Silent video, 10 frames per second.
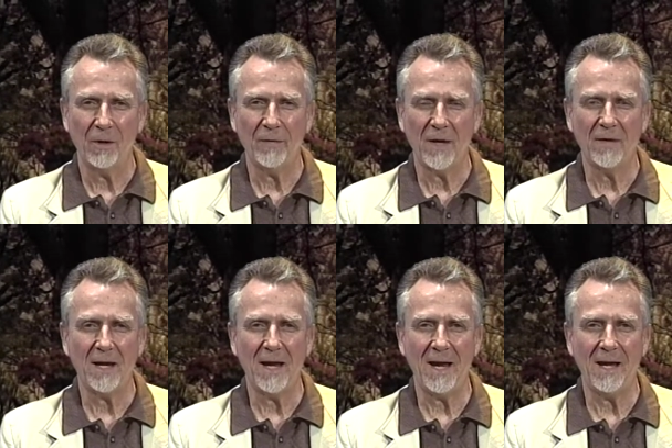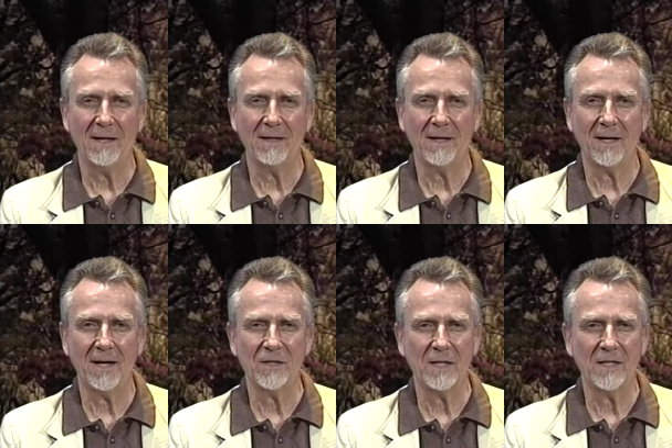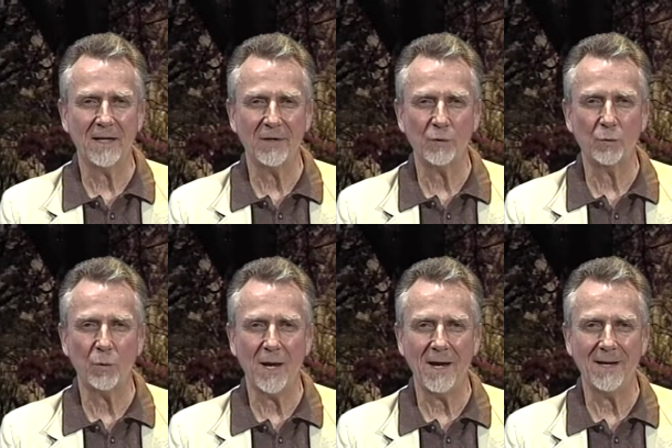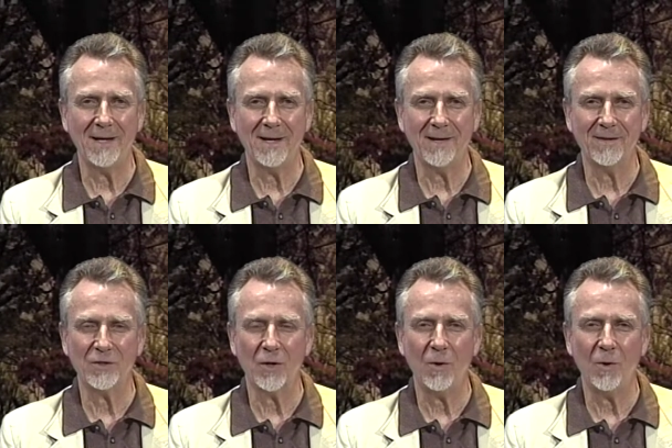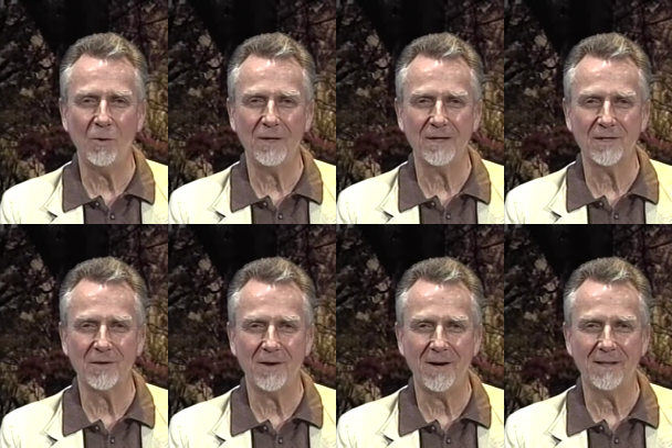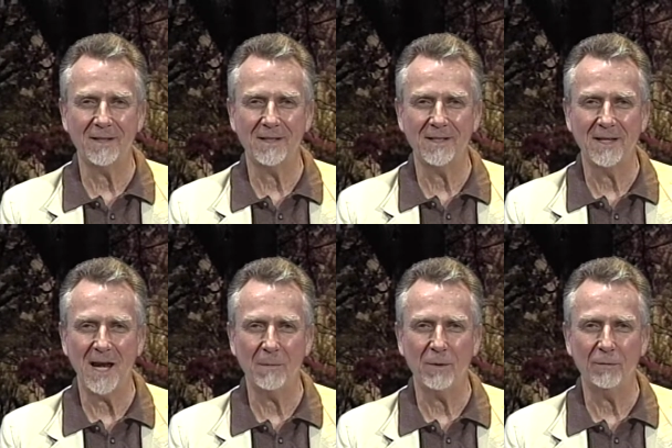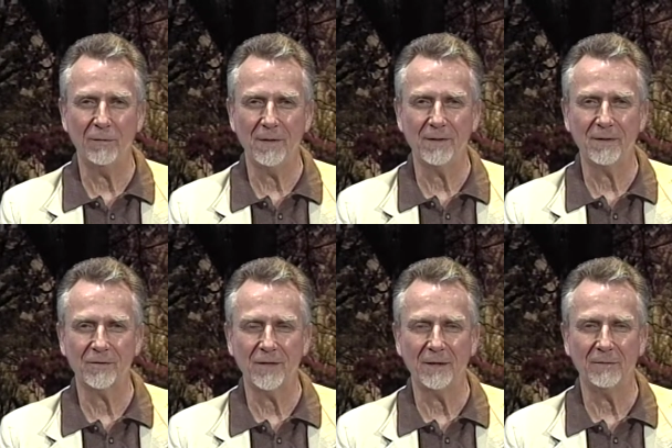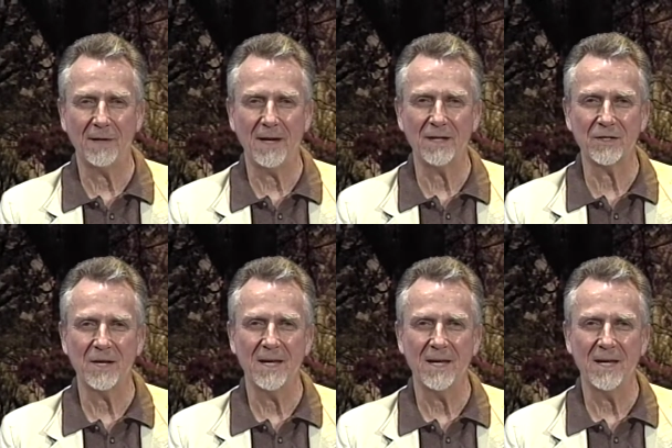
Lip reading: the other hand, as he tells Brandy, there's a hole in his heart that can't be filled until he finds